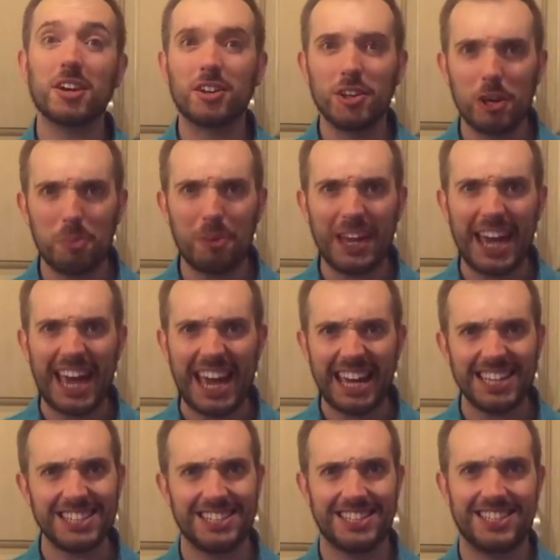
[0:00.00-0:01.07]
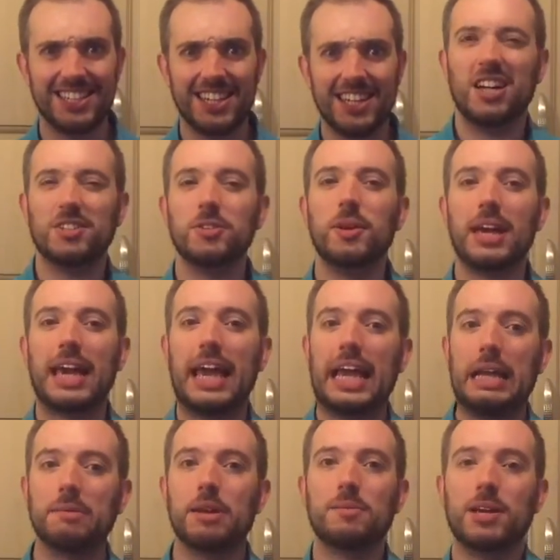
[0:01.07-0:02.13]
how gloopy it is! I'll do it
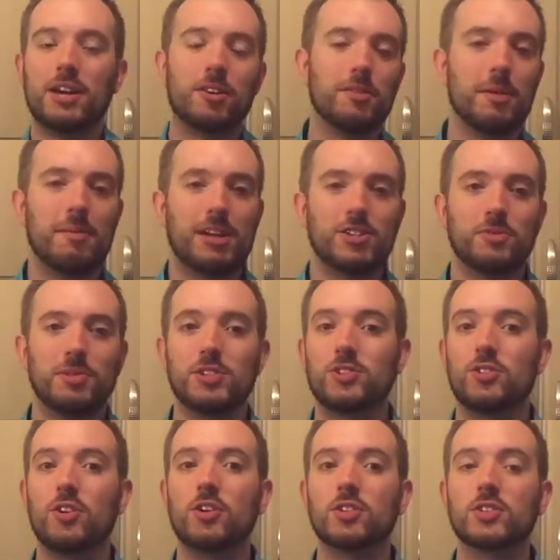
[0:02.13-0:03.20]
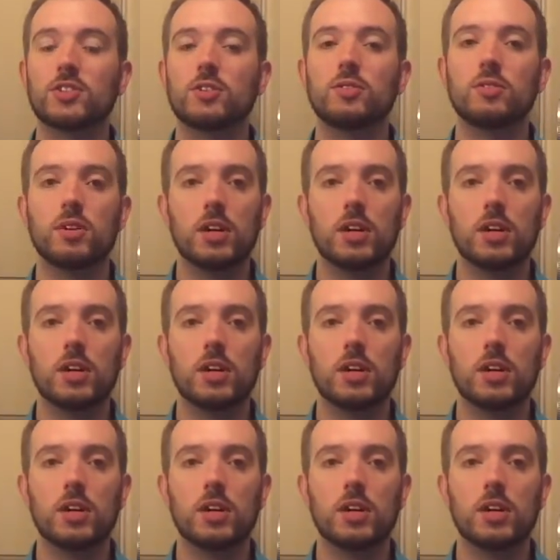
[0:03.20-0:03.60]
again. Maybe I got my measurements wrong. So